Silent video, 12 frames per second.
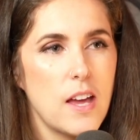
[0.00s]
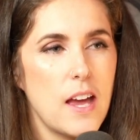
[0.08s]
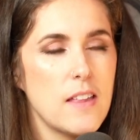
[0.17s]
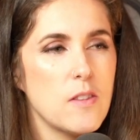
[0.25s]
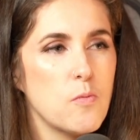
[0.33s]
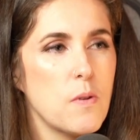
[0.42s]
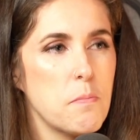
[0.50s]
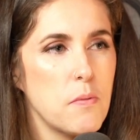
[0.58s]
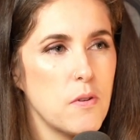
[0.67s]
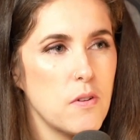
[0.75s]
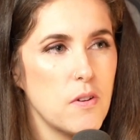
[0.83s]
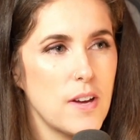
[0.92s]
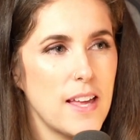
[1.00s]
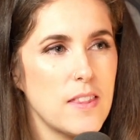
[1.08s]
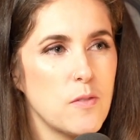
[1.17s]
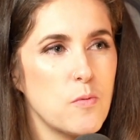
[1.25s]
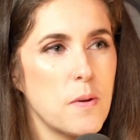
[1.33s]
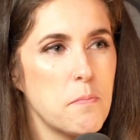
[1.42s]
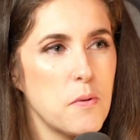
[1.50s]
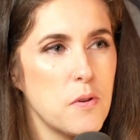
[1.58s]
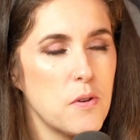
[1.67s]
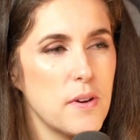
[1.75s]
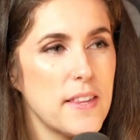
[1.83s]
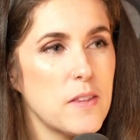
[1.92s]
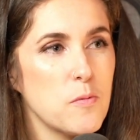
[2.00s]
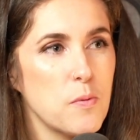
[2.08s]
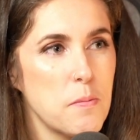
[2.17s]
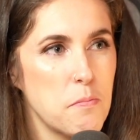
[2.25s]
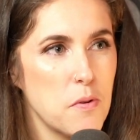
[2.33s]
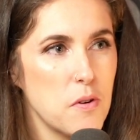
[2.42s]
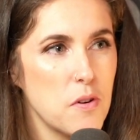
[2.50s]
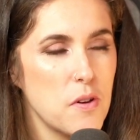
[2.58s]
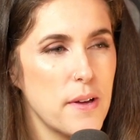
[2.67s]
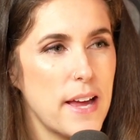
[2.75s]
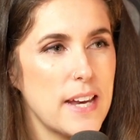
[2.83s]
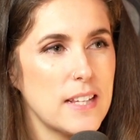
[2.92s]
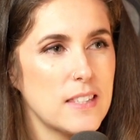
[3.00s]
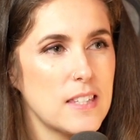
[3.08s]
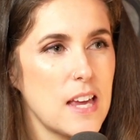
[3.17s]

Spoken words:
and the ripple and the ripple and the ripple. And it's